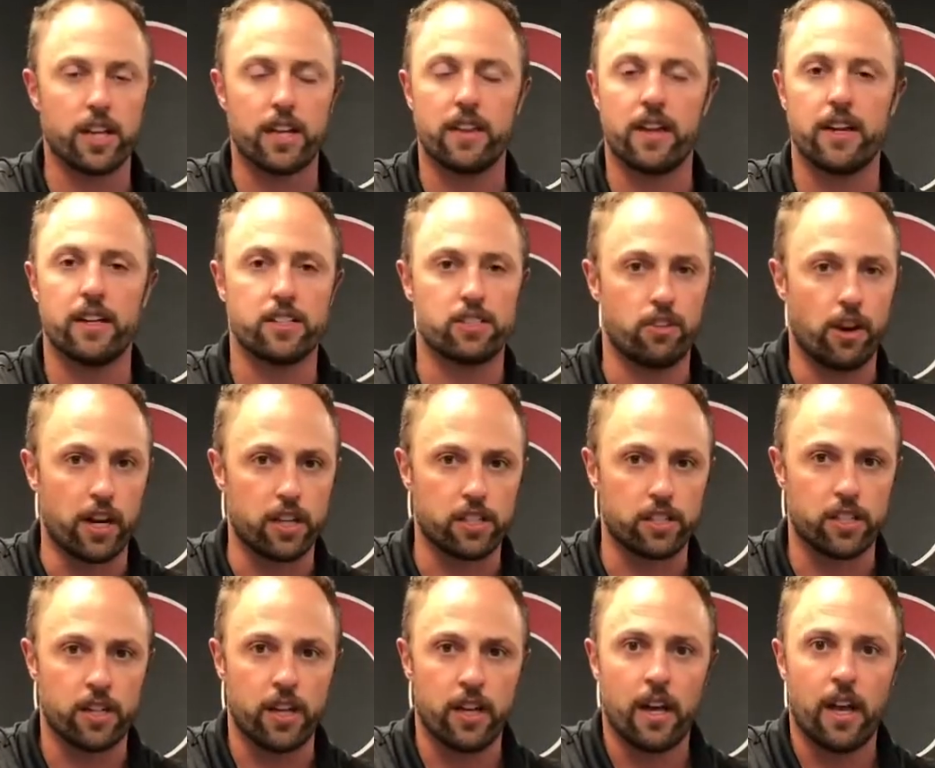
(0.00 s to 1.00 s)
and then a stretch.
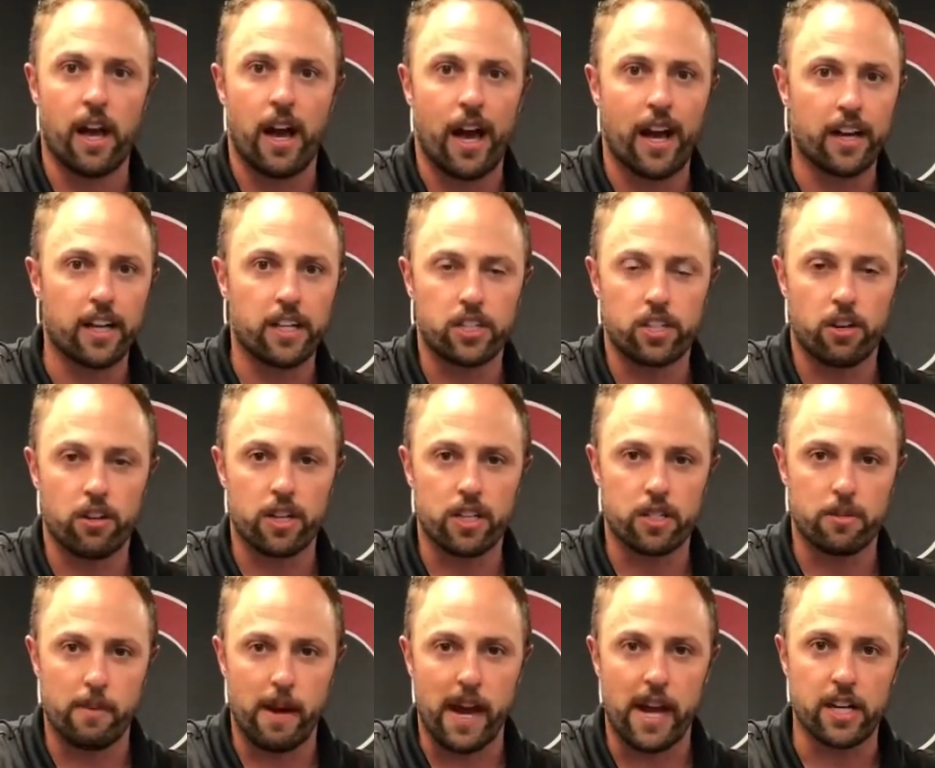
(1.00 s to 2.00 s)
I'm going to show you the
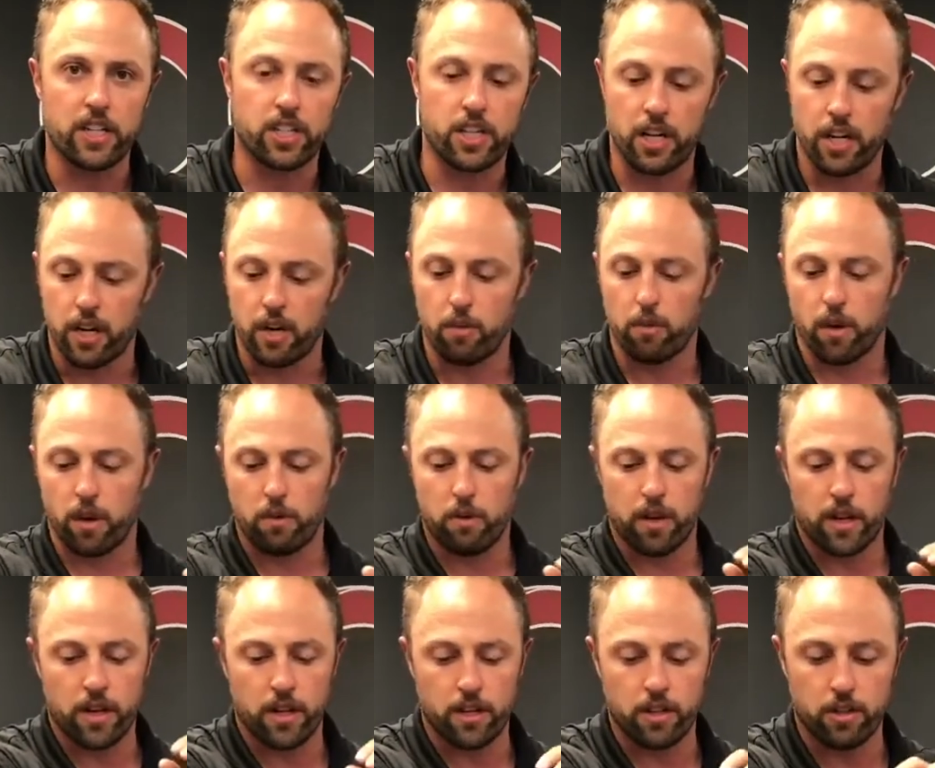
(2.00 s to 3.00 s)
smash here. And what we're
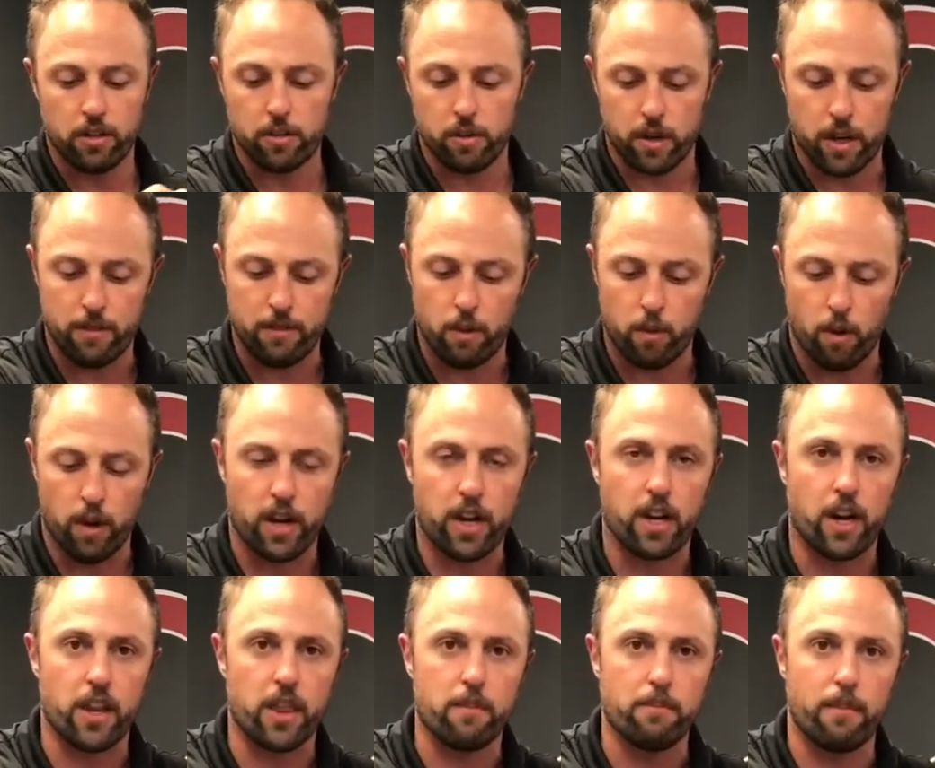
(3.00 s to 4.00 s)
going to do is we're going to be working
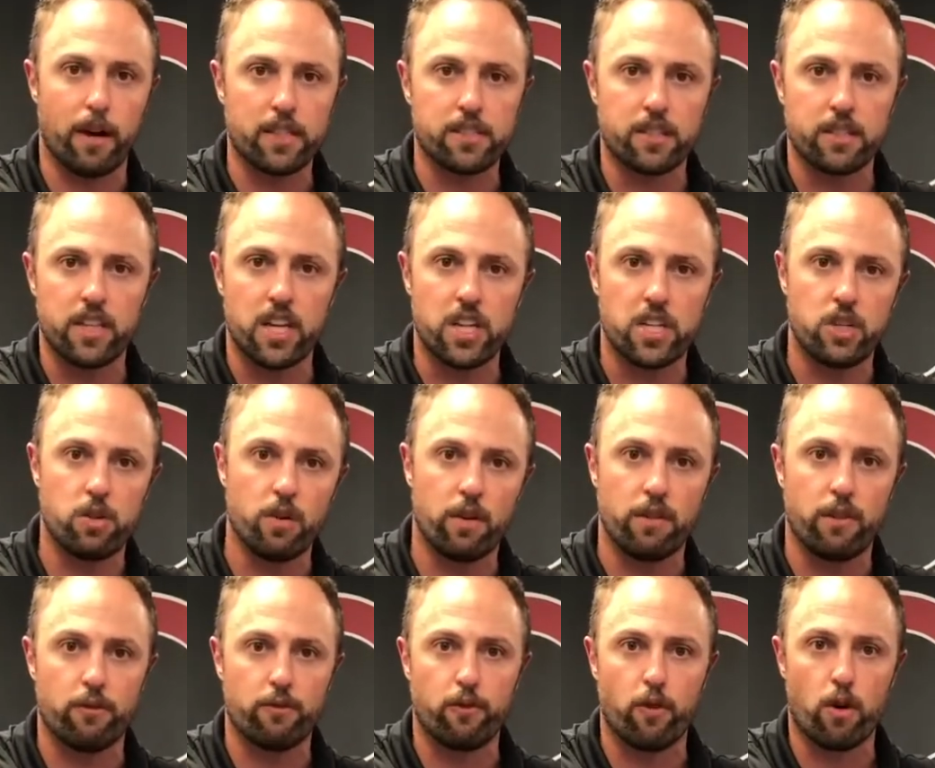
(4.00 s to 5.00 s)
on the muscle tissue of the
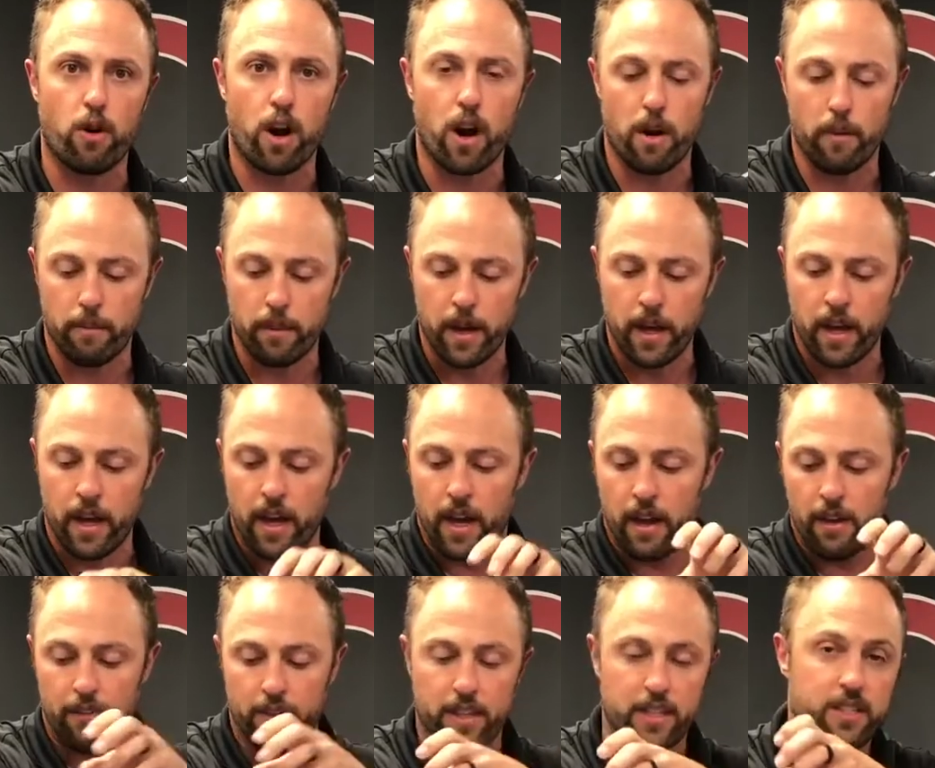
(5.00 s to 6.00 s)
forearm.
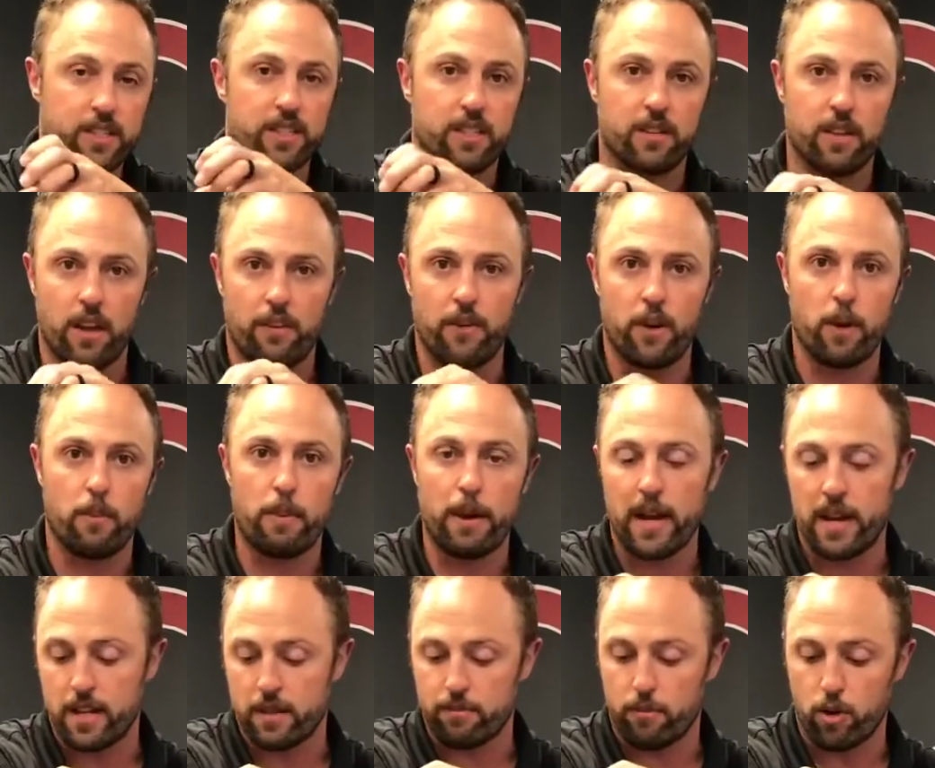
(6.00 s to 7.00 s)
If your pain
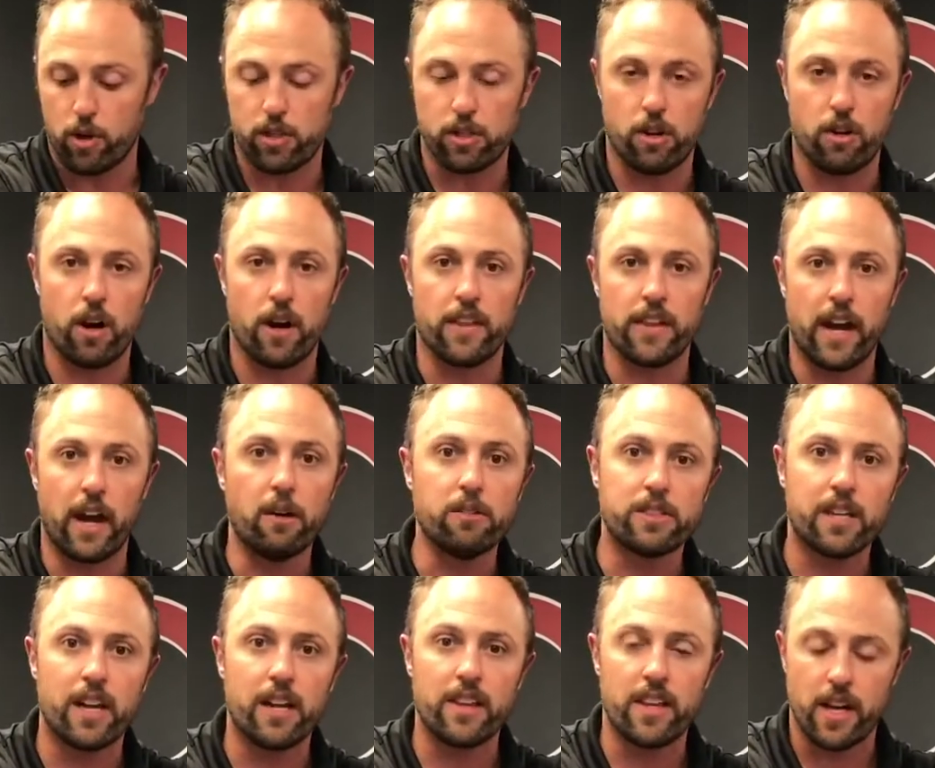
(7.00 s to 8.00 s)
is more so on the
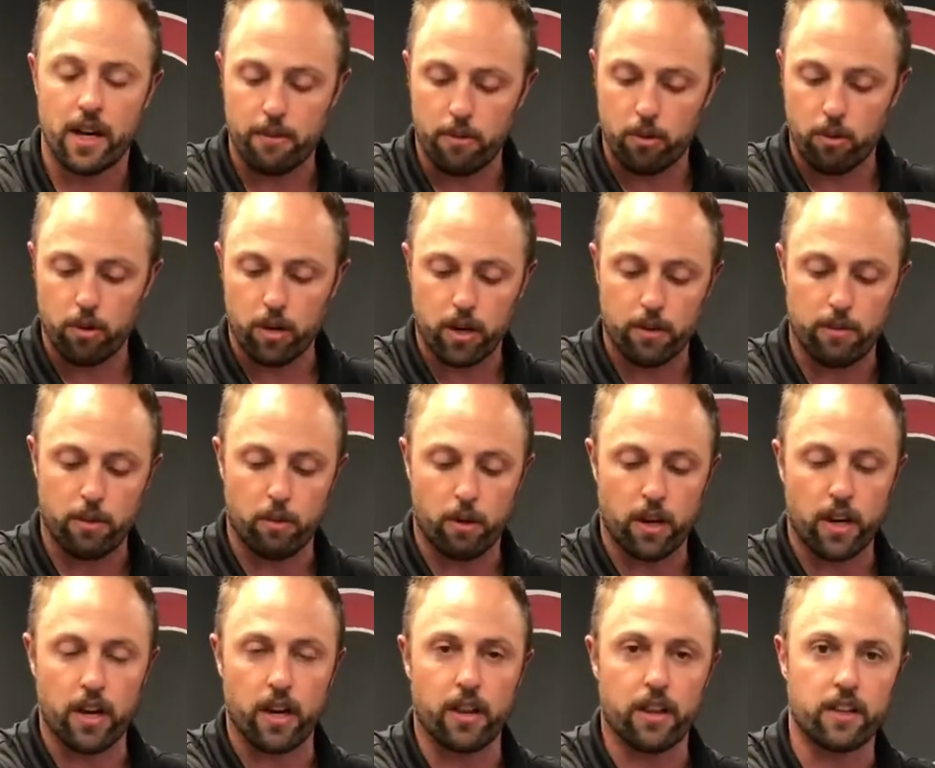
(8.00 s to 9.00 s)
outside of the elbow, we're going to be
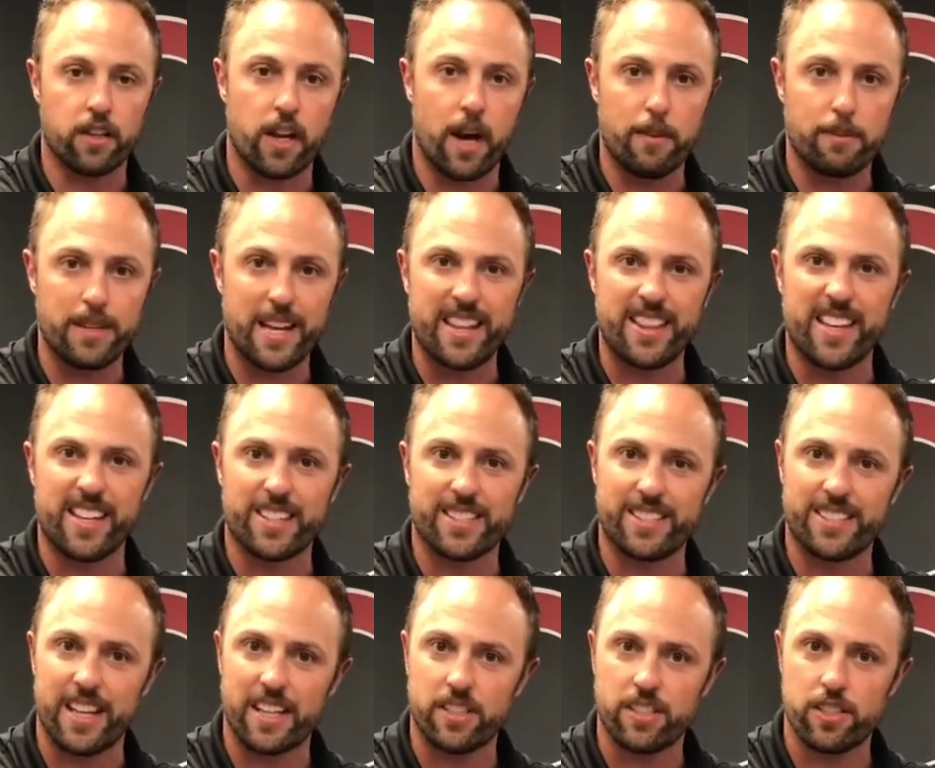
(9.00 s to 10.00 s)
working on the top side, the
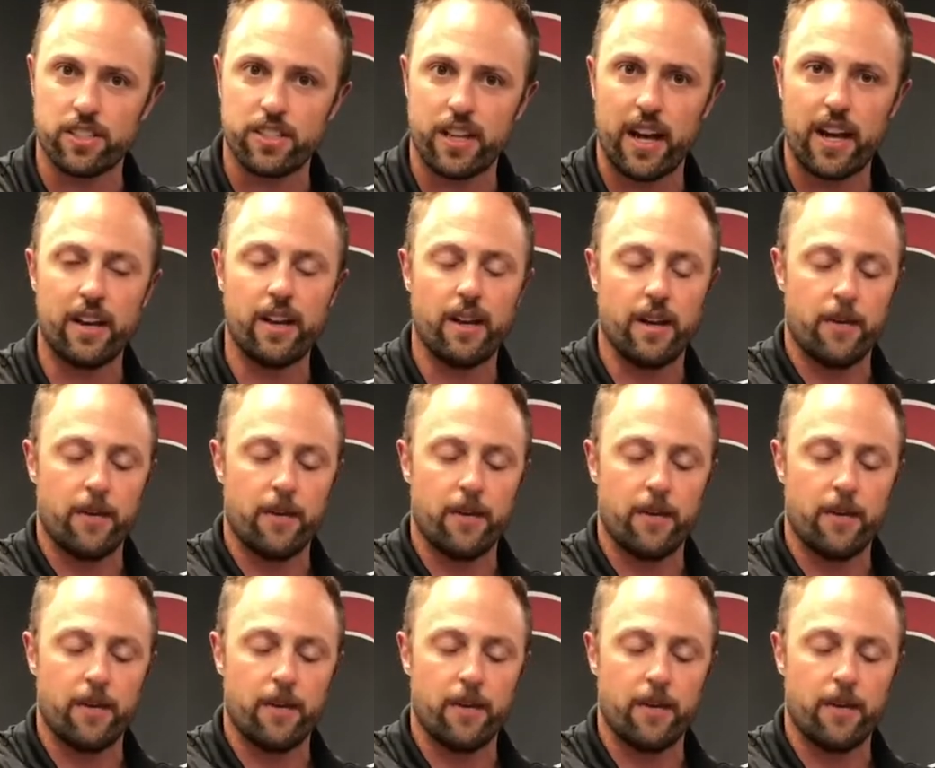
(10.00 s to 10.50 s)
extensor side.